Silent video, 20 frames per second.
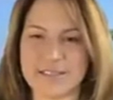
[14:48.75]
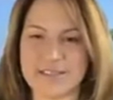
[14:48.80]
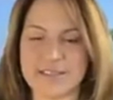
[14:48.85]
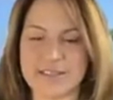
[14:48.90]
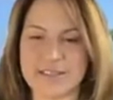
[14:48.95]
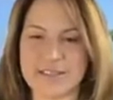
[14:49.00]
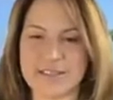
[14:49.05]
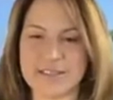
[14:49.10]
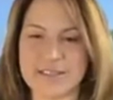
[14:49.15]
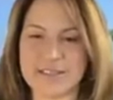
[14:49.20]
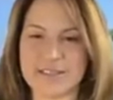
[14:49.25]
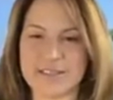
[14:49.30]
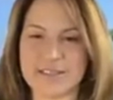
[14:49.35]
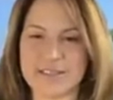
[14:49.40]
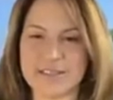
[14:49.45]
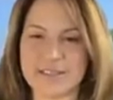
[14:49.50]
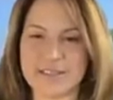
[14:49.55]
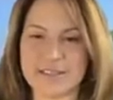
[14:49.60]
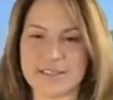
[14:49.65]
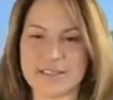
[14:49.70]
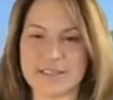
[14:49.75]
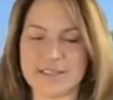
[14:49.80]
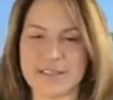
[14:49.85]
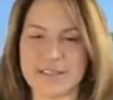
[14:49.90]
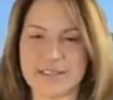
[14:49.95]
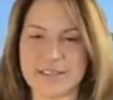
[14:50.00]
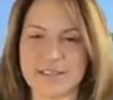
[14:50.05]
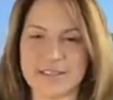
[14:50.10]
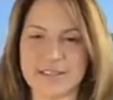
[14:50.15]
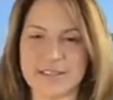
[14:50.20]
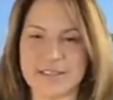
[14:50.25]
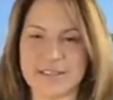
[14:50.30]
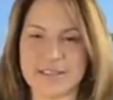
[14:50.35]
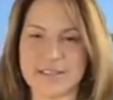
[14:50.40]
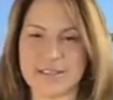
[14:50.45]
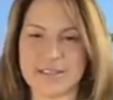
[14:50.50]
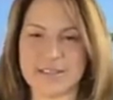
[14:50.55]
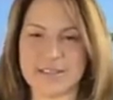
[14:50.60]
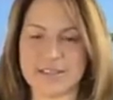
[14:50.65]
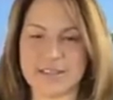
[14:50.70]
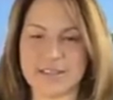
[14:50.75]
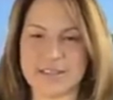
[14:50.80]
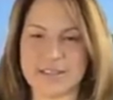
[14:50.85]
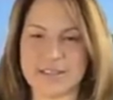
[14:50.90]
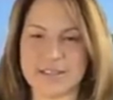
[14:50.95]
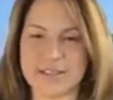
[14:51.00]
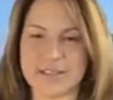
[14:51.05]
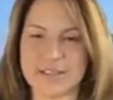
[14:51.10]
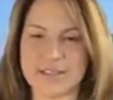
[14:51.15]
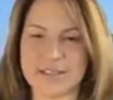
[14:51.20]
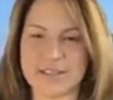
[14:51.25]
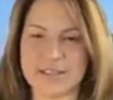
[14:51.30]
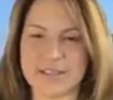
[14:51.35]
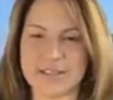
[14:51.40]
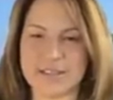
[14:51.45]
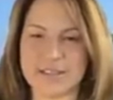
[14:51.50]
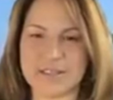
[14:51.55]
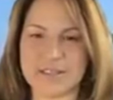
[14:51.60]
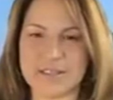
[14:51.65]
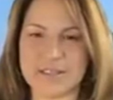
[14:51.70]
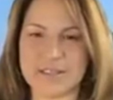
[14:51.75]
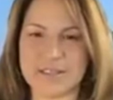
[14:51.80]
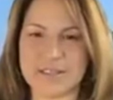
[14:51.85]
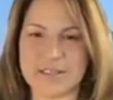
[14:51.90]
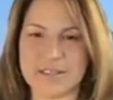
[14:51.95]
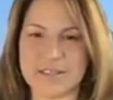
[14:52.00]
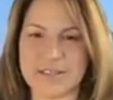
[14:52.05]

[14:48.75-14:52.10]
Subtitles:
The person shown says nothing.